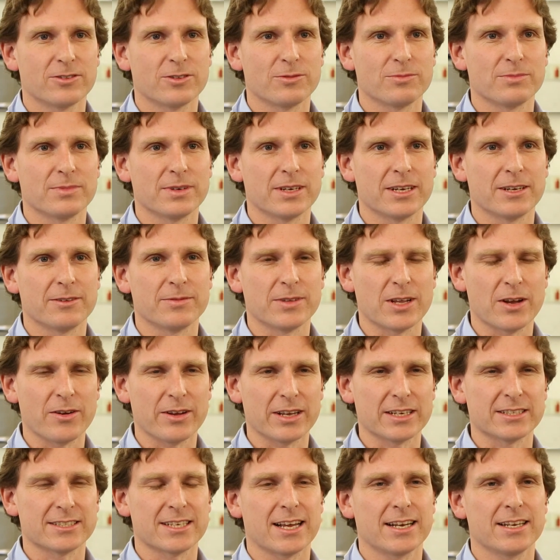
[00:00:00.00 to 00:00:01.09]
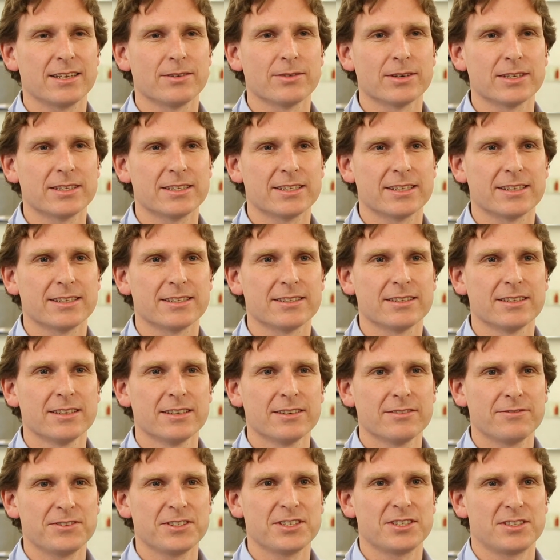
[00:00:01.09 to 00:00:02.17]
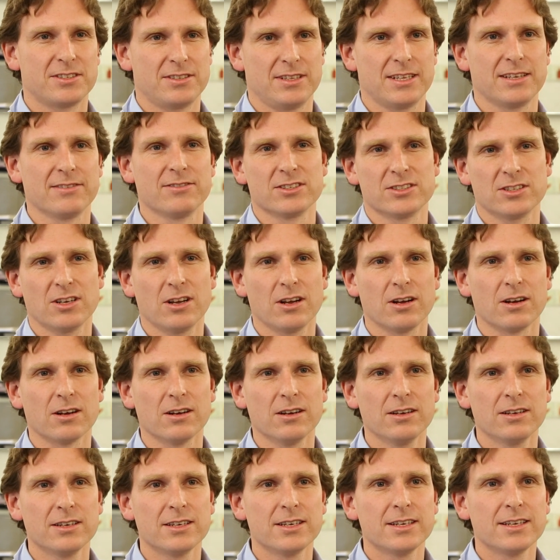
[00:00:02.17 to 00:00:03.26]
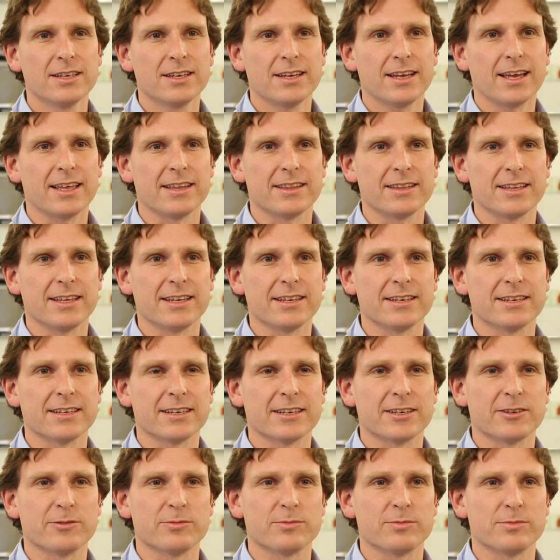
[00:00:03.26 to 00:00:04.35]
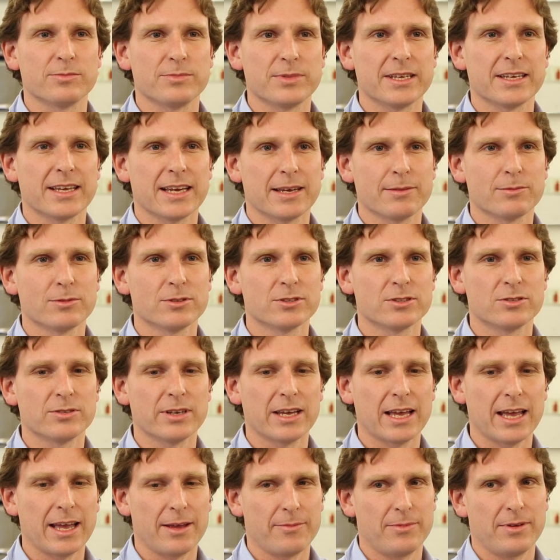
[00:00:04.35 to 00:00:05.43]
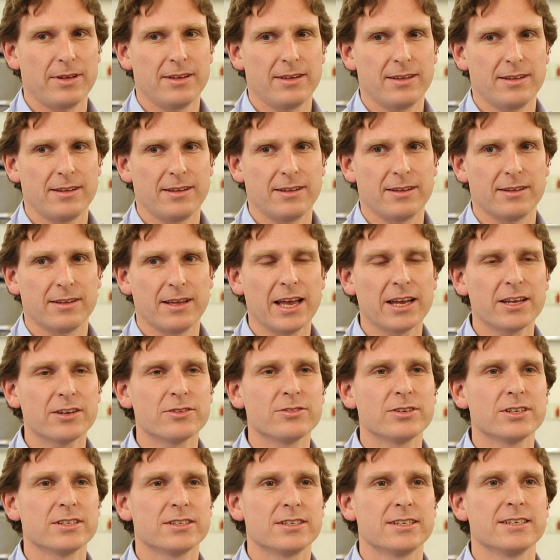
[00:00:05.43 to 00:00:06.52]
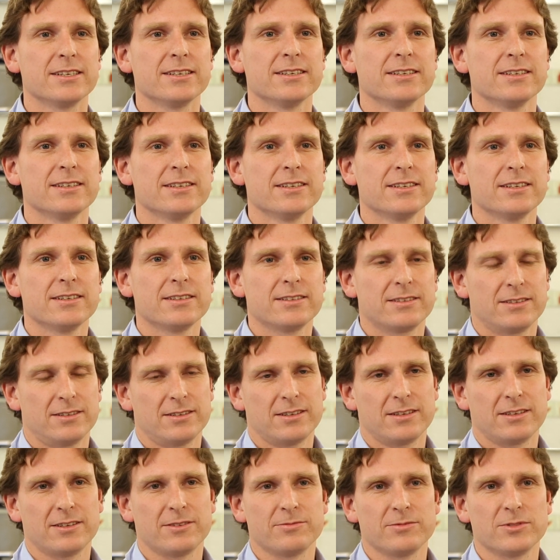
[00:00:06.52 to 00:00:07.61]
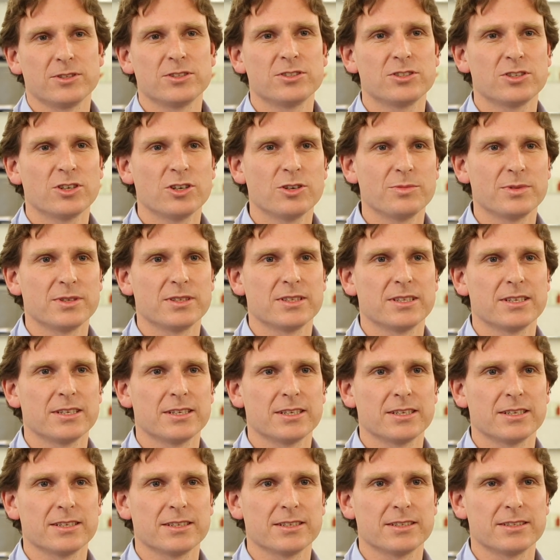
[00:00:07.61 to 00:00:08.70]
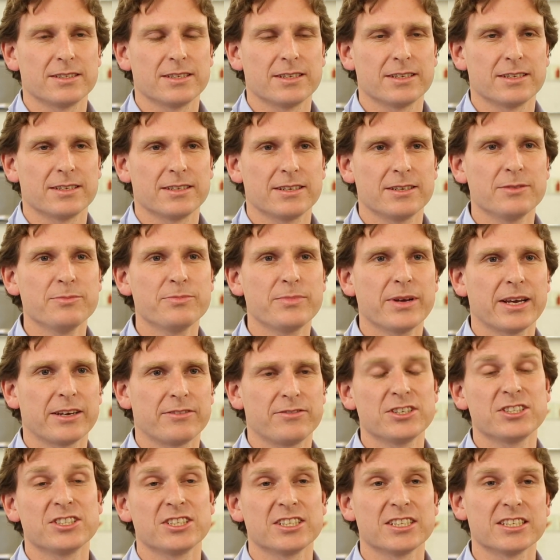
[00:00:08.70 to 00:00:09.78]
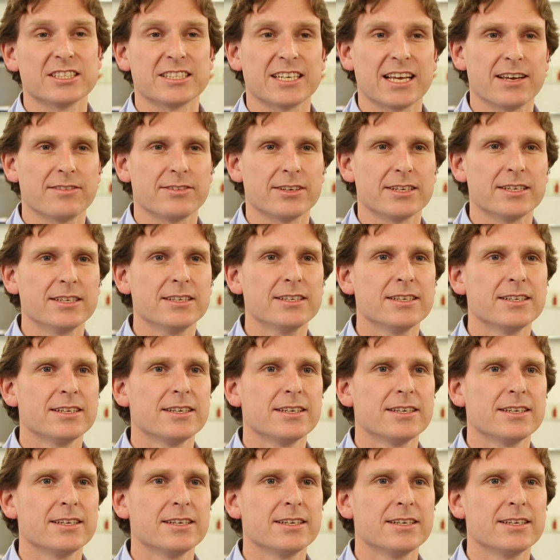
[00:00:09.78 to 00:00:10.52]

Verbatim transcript: from uh, knowing exactly what the fish levels are and then um, being able to uh, accurately um, determine the, the, impact fishing is having